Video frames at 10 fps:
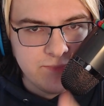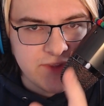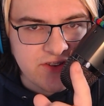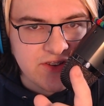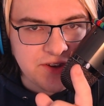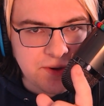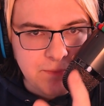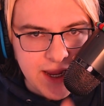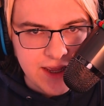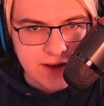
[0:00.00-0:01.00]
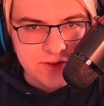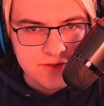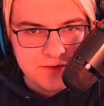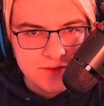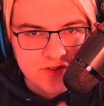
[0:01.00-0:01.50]
This is a demand.
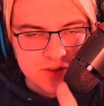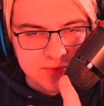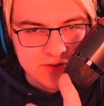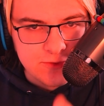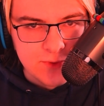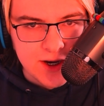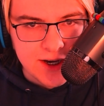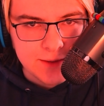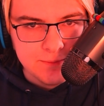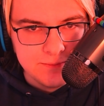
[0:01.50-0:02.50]
Subscribe.